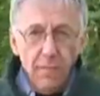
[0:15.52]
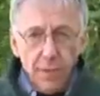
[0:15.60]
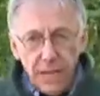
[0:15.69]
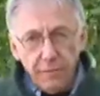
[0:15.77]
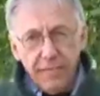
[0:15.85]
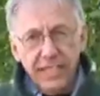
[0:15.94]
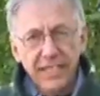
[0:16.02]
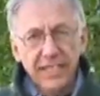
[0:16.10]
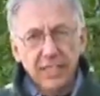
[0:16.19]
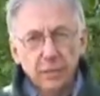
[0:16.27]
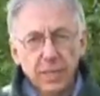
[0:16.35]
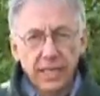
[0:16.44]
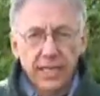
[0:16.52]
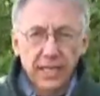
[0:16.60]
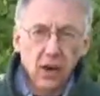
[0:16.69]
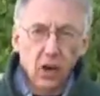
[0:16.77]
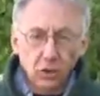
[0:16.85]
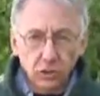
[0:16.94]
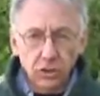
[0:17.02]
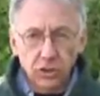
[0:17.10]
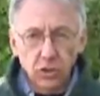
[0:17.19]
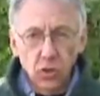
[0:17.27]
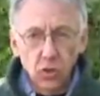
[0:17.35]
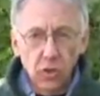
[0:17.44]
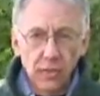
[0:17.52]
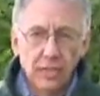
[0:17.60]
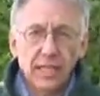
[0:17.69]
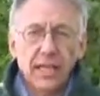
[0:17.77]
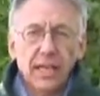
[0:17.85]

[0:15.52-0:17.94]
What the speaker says: But every year we hear horror stories